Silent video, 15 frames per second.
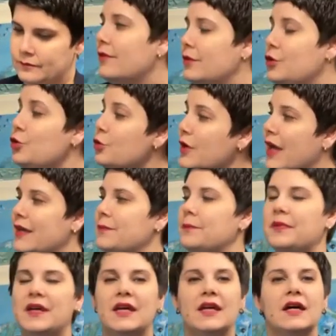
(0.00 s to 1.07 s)
You can
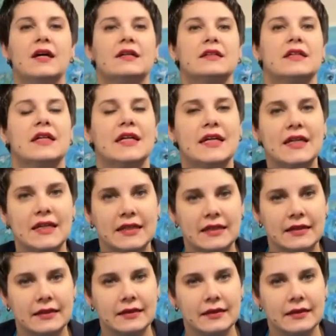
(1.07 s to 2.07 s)
be a king.